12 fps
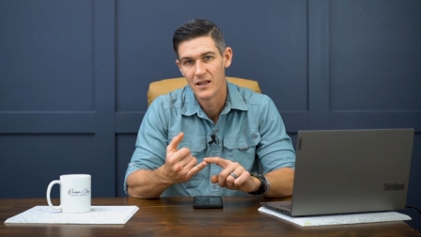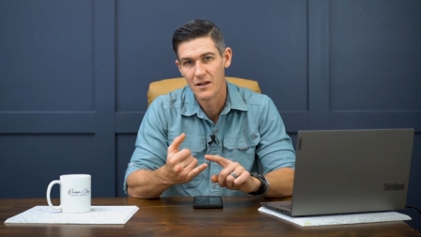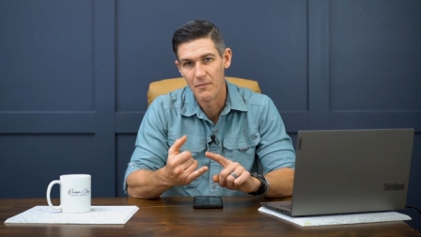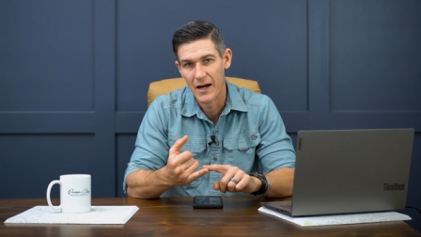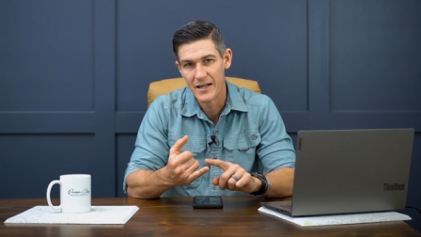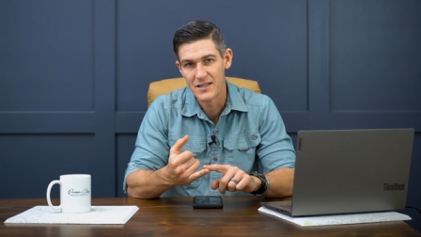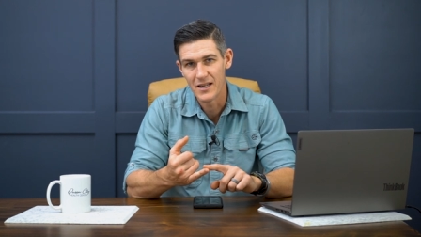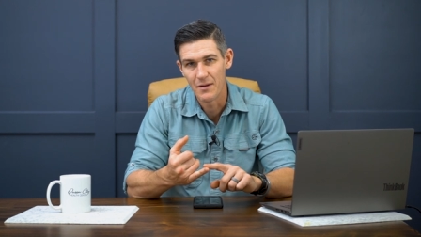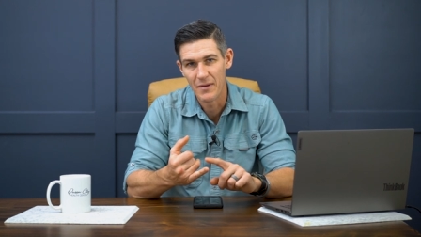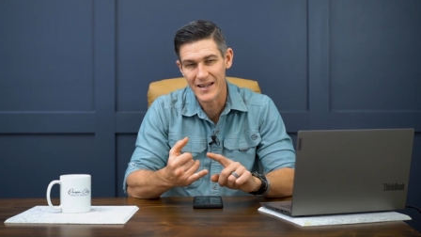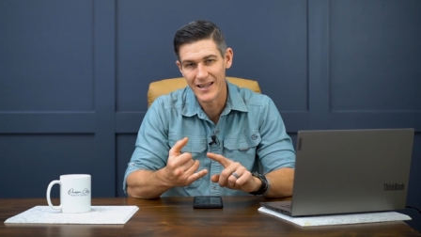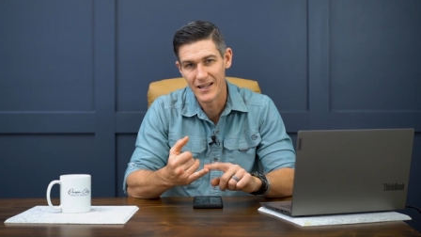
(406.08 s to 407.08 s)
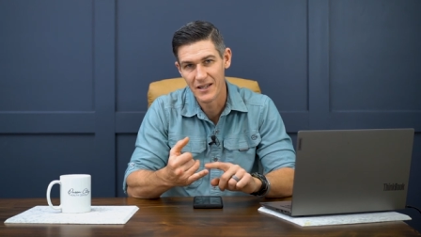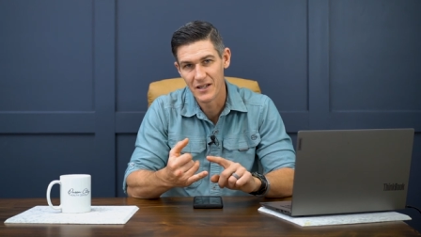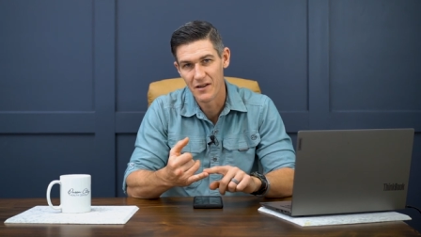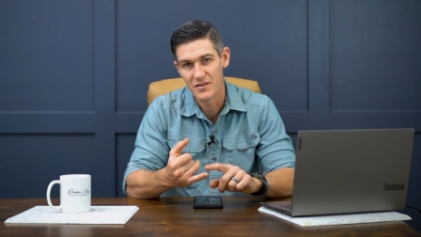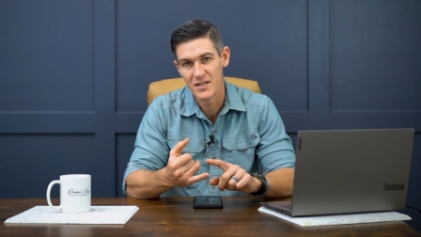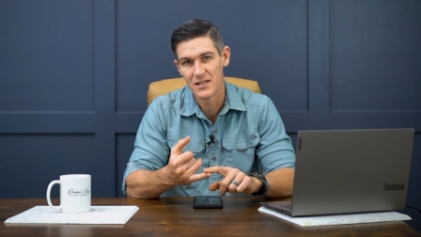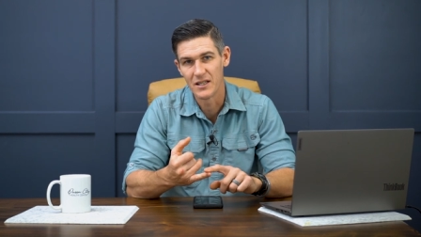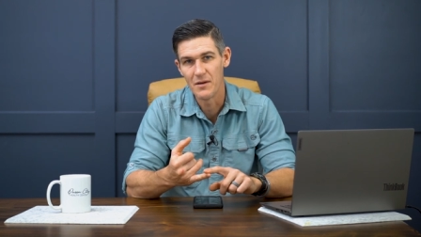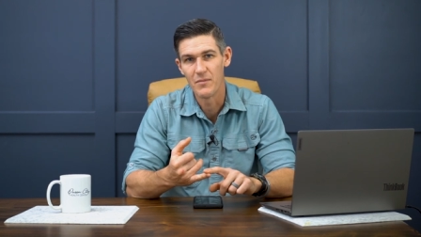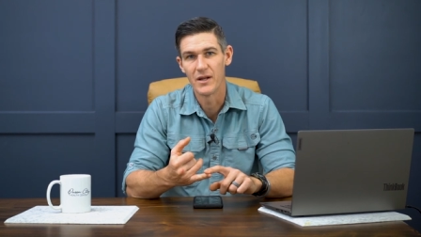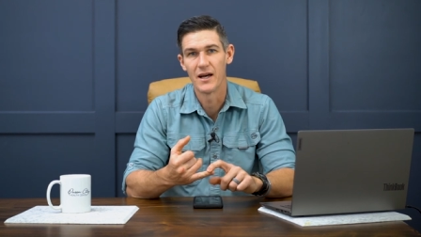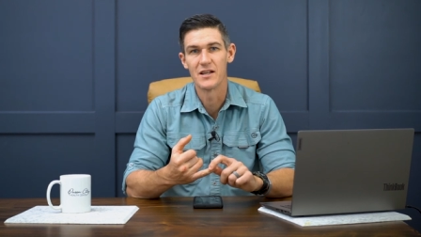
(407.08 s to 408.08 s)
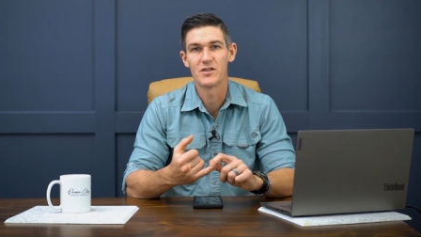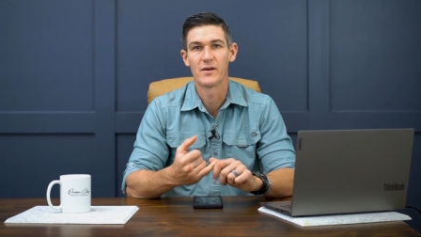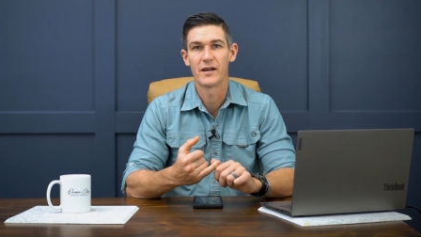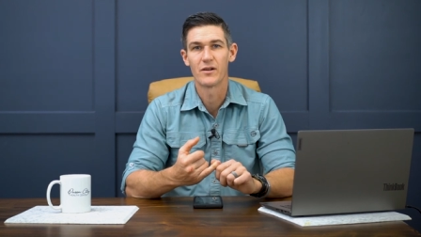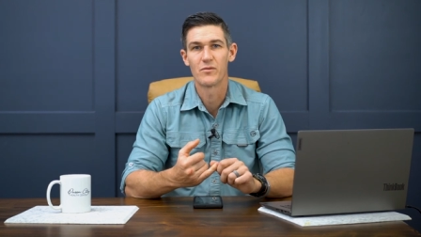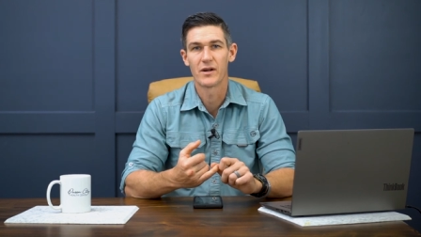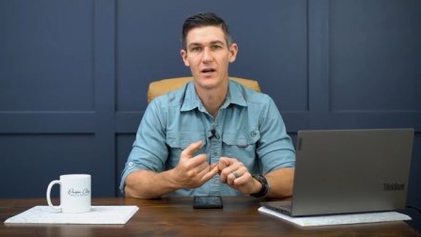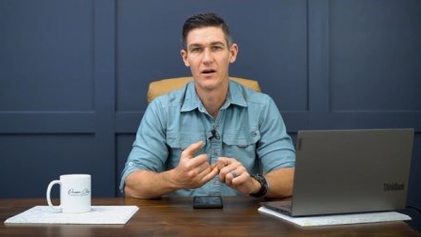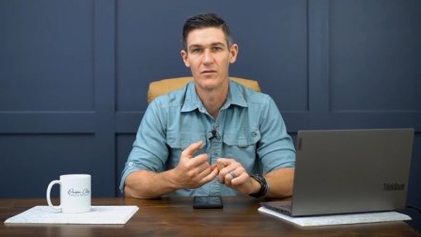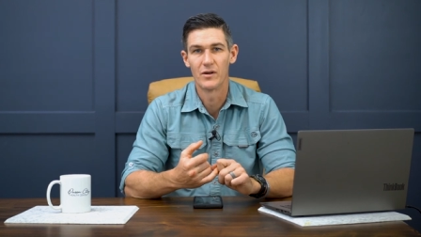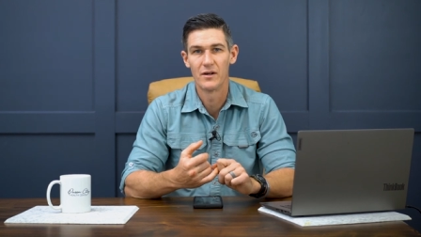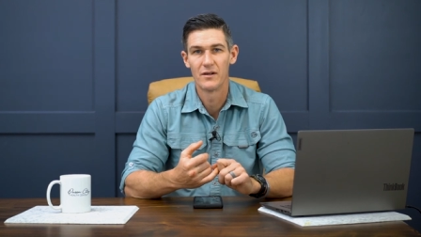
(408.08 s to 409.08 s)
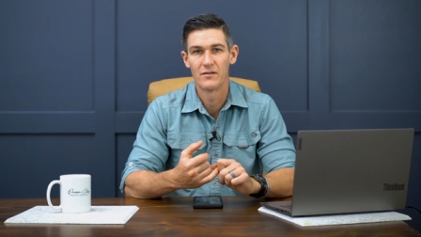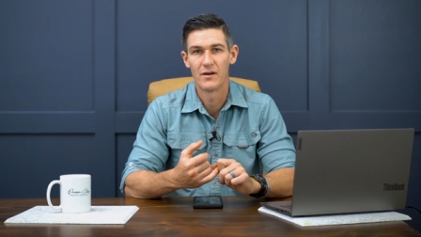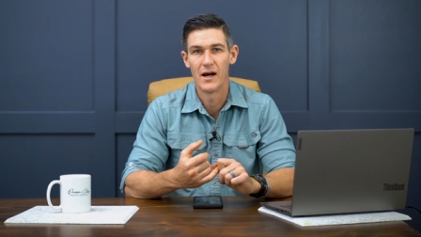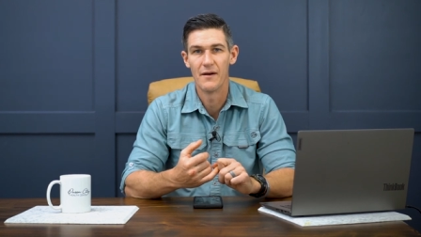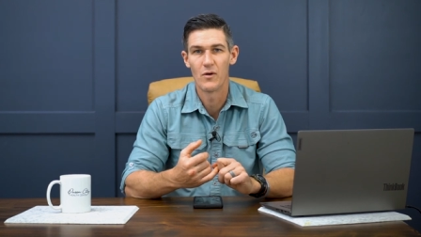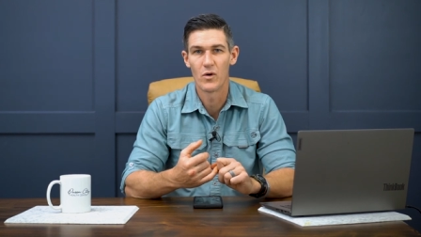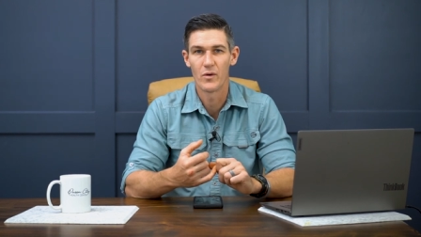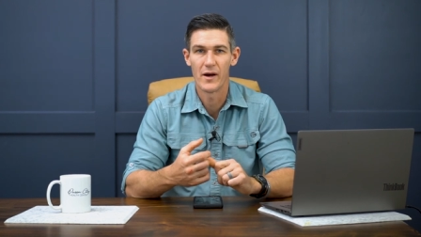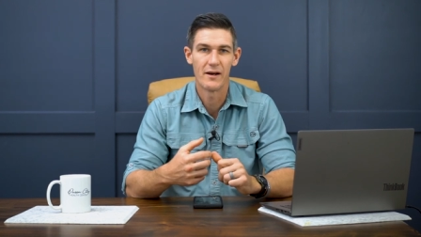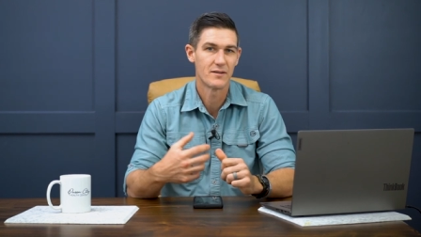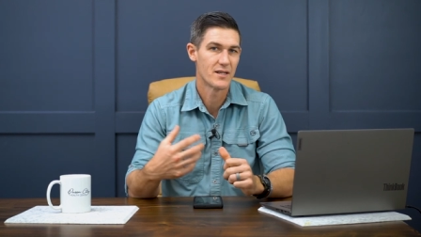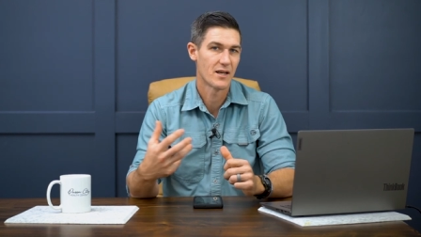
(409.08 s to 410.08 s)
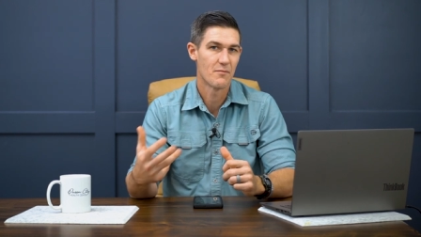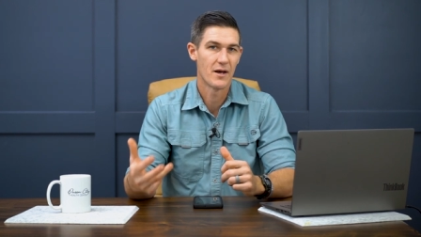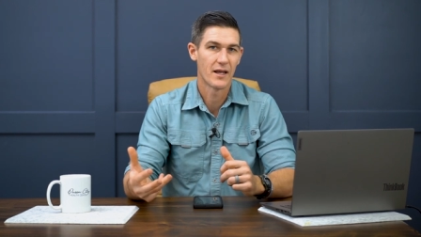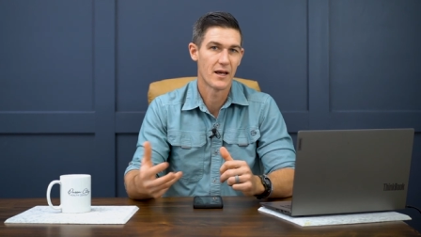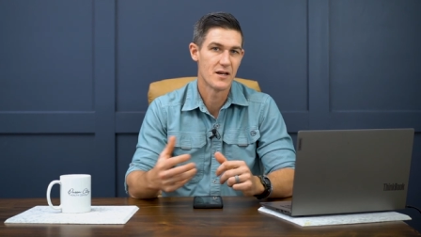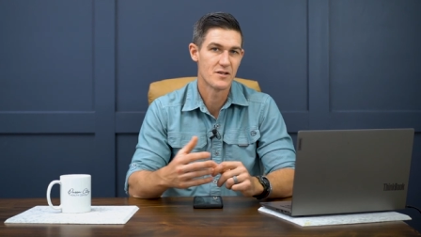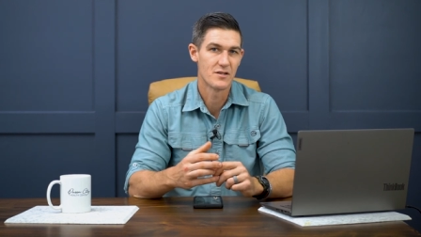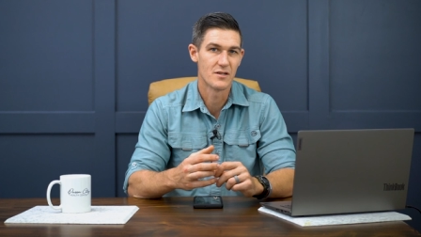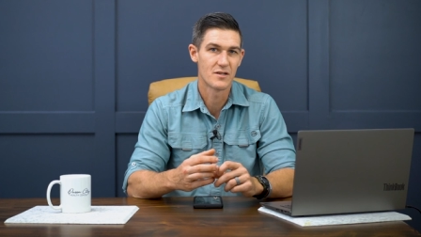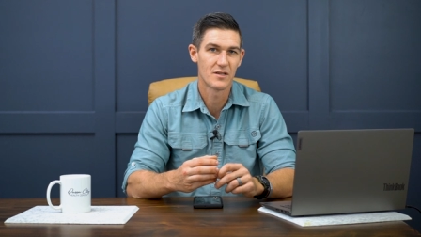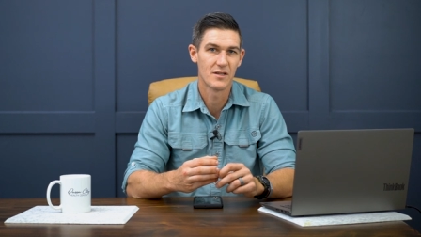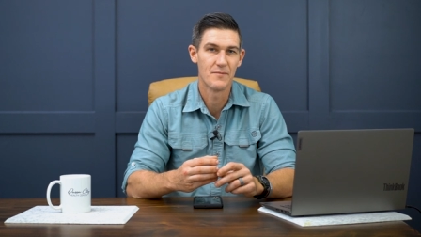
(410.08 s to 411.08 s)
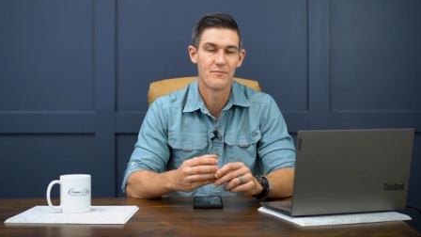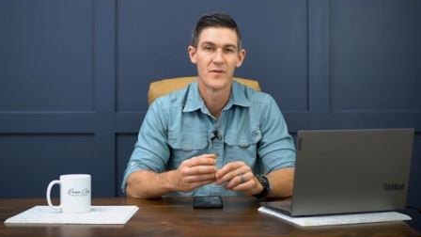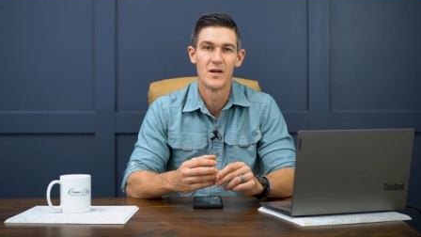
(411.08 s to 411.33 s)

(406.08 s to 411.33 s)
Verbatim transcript: the mindset, am I getting enough sleep at night so I can recover, right? Or do I have to take a medication to sleep?